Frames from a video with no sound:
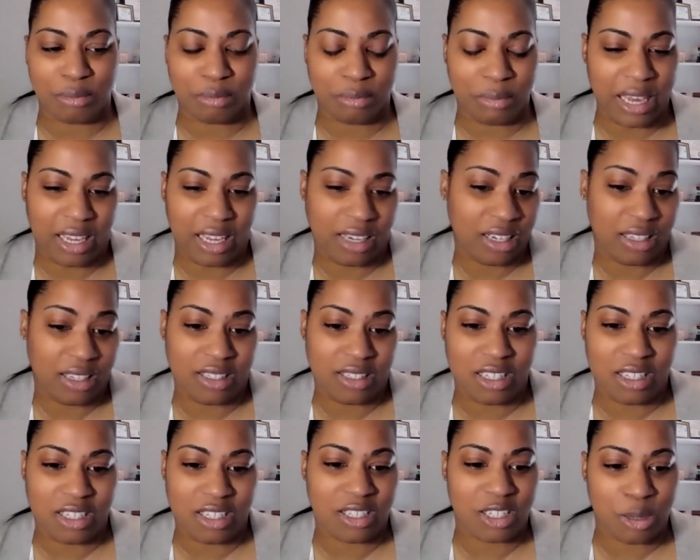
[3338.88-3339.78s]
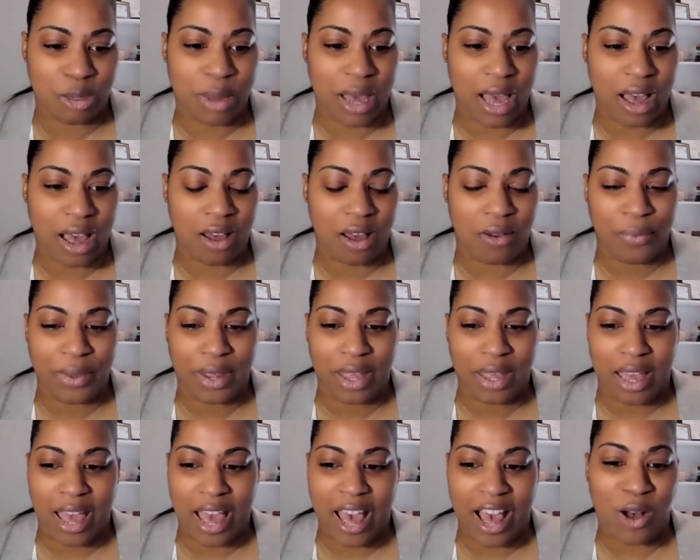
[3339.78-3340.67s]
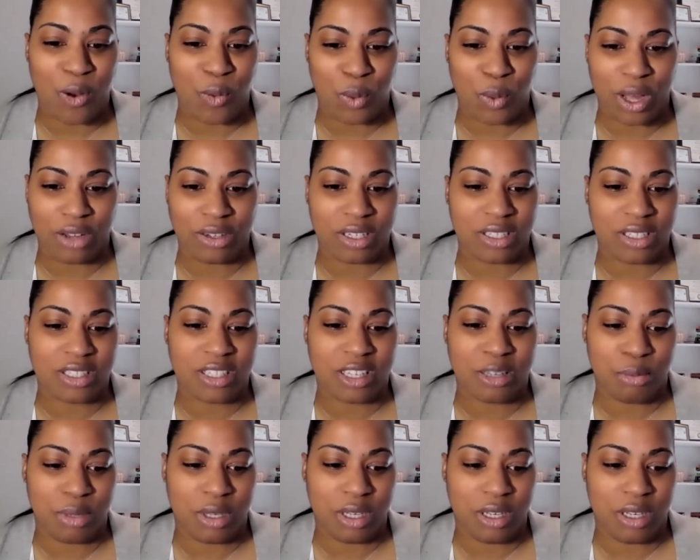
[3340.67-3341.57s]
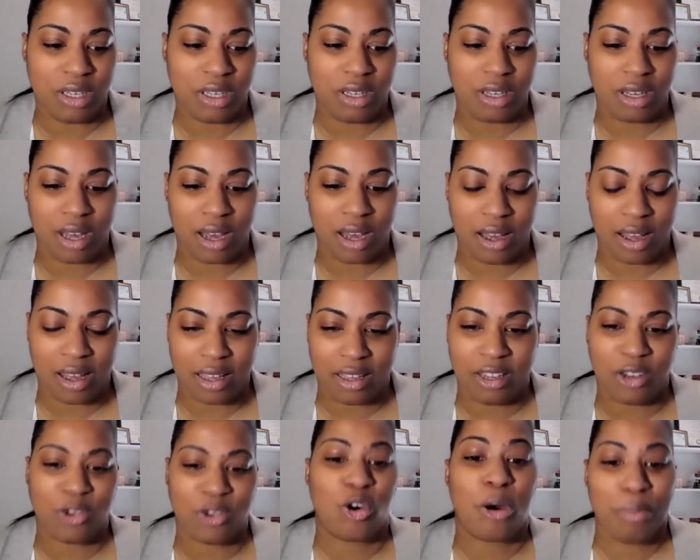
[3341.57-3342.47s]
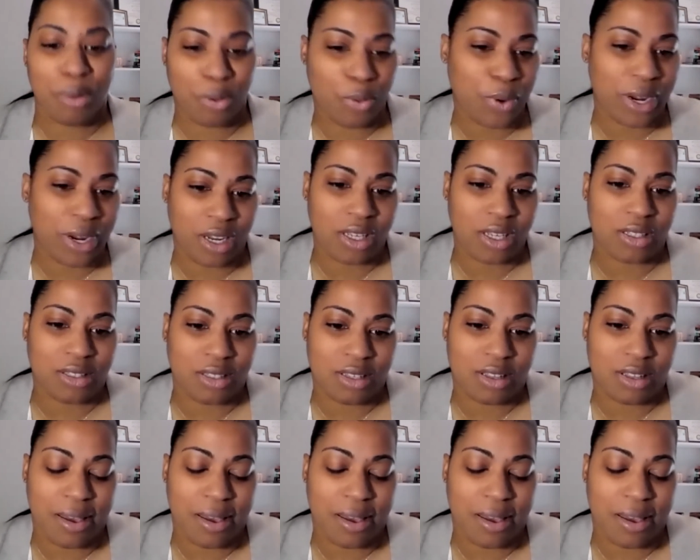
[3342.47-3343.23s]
making a decision about how wellness can be incorporated into